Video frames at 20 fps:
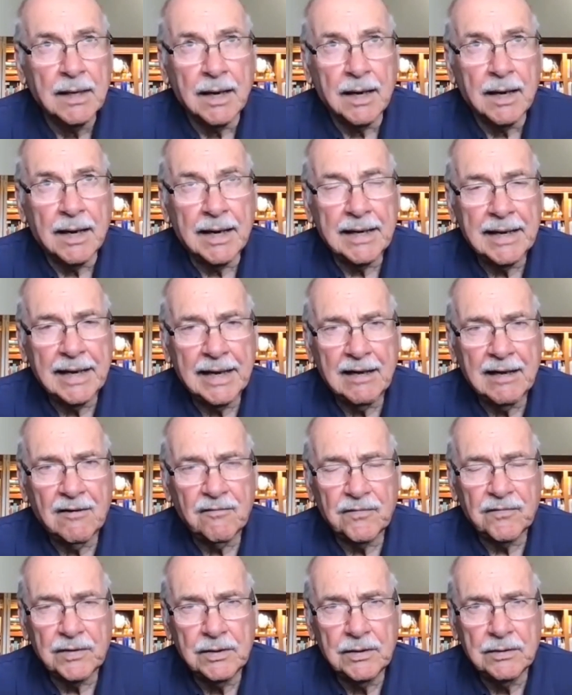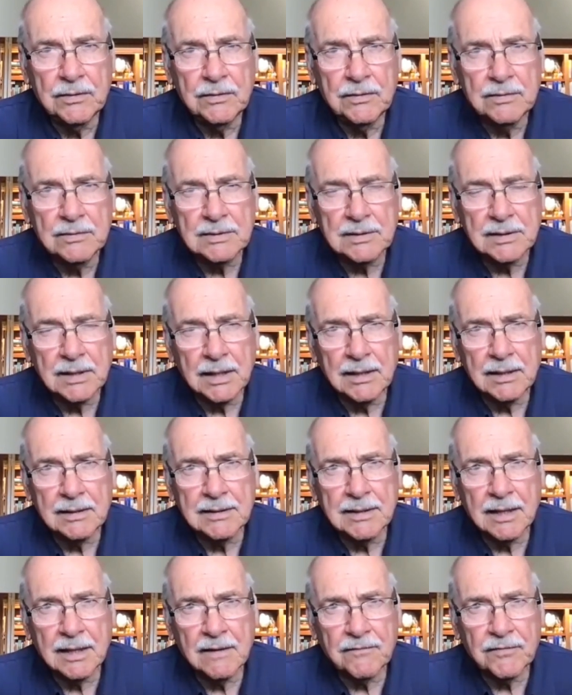I have used a
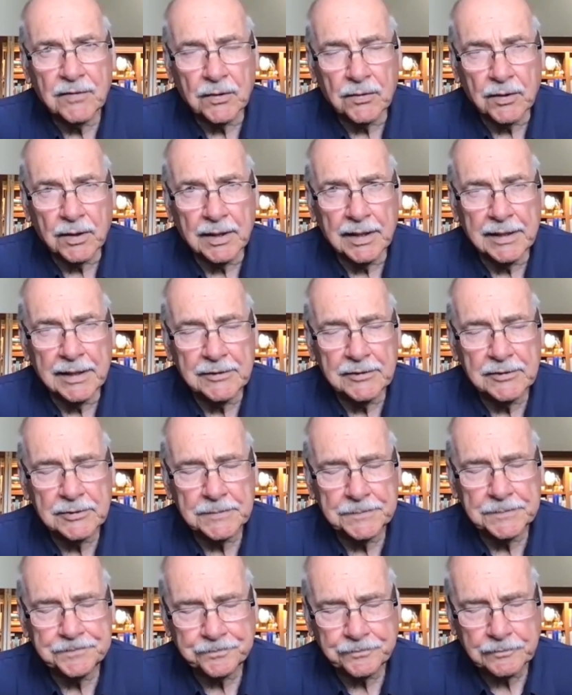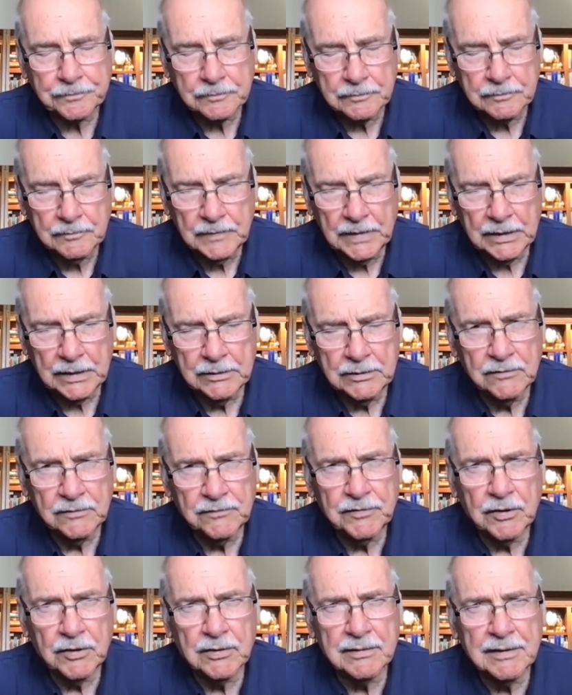telephoto lens to
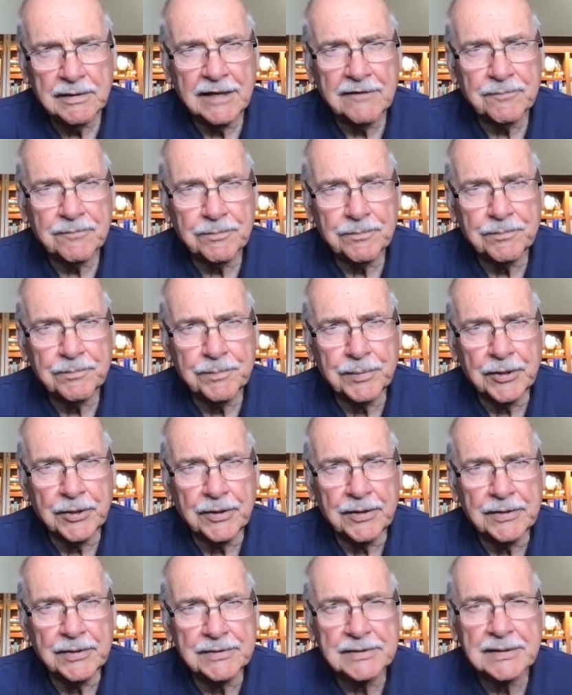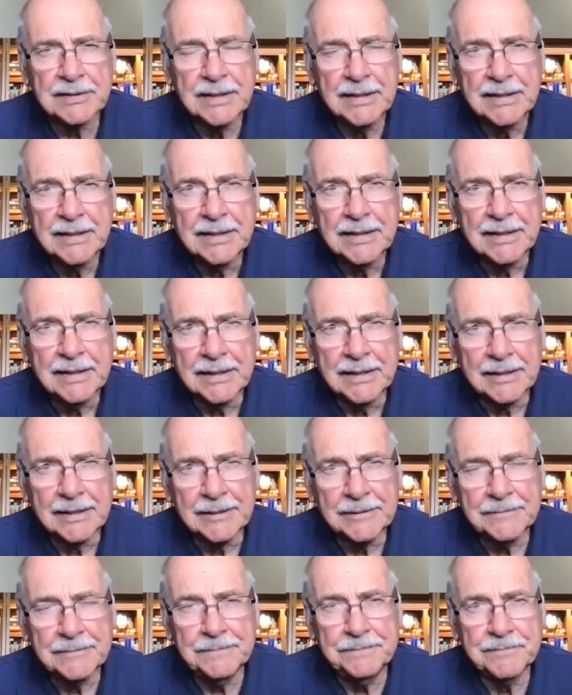photograph birds,
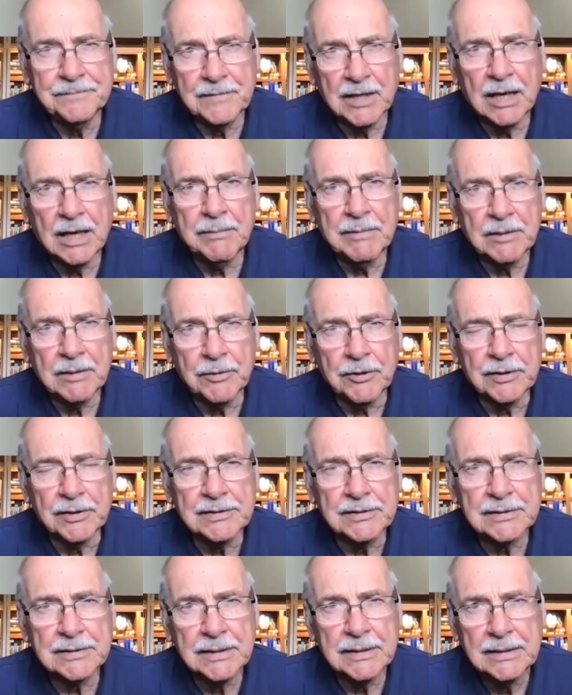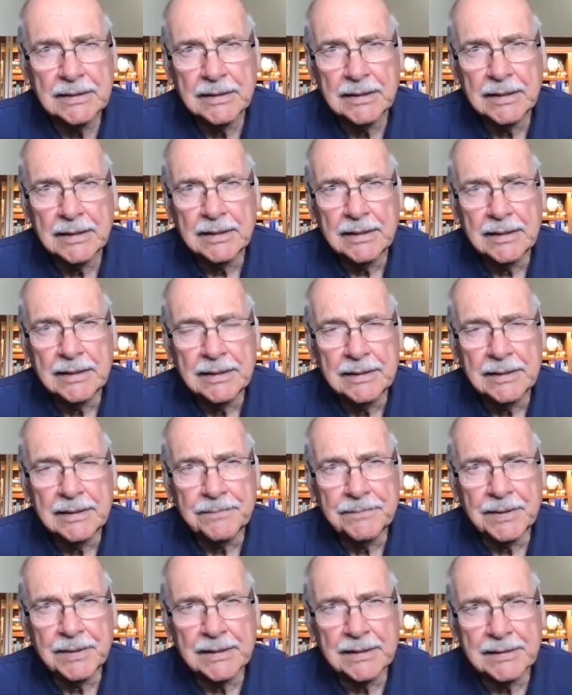hummingbirds,
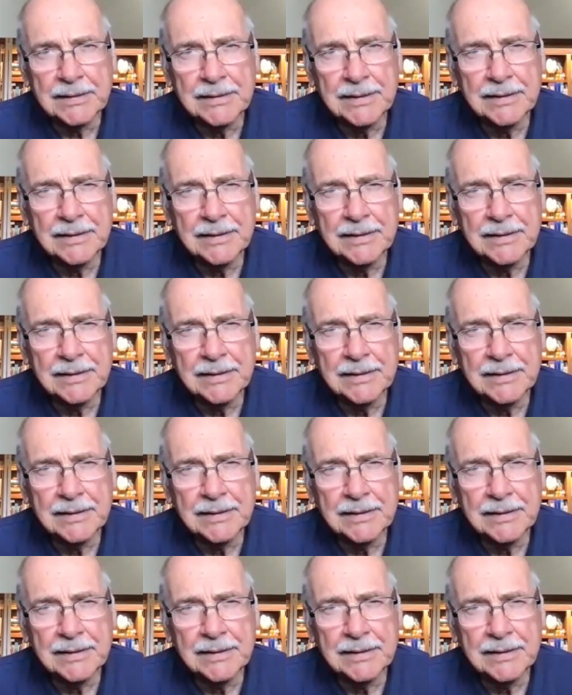but